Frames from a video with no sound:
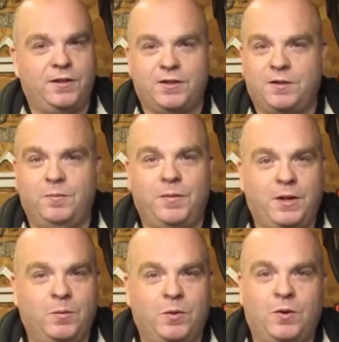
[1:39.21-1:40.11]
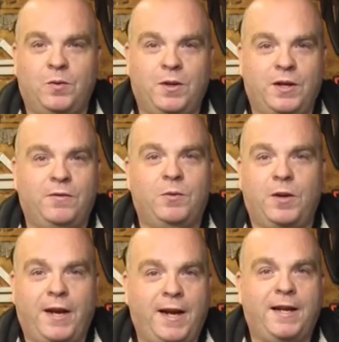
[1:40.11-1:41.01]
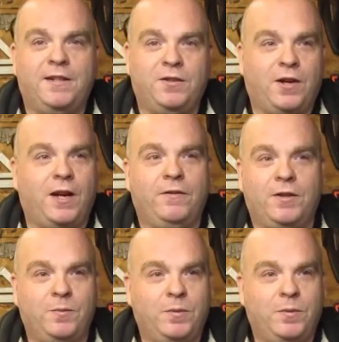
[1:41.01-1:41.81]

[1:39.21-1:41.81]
just minimal, whatever we had to drive it,